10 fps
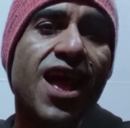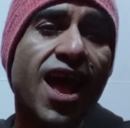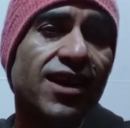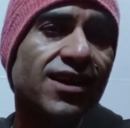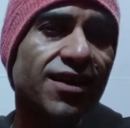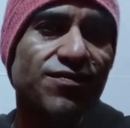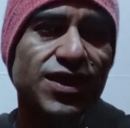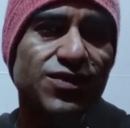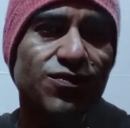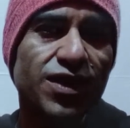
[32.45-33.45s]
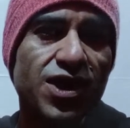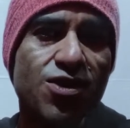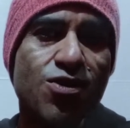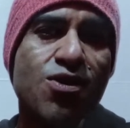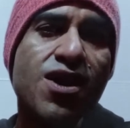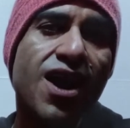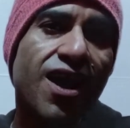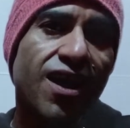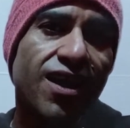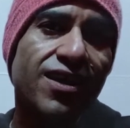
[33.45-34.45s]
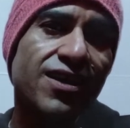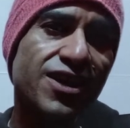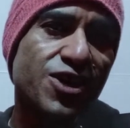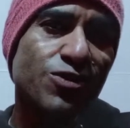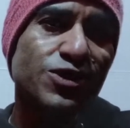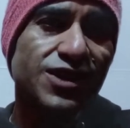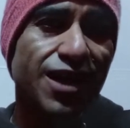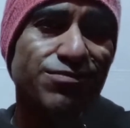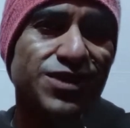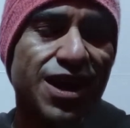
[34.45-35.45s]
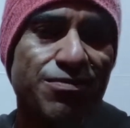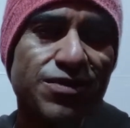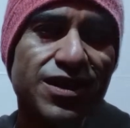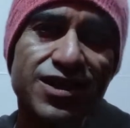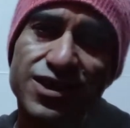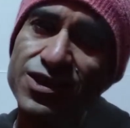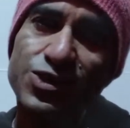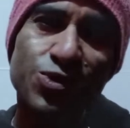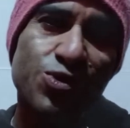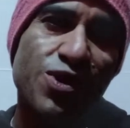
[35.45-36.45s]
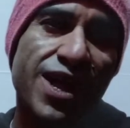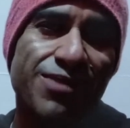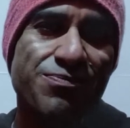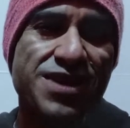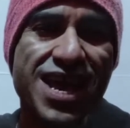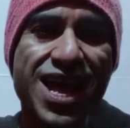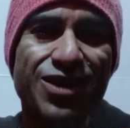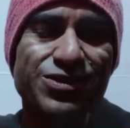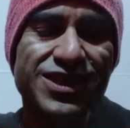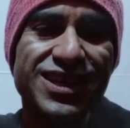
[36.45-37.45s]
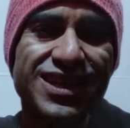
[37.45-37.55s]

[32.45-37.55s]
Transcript: and give this video a huge thumbs up to help me out.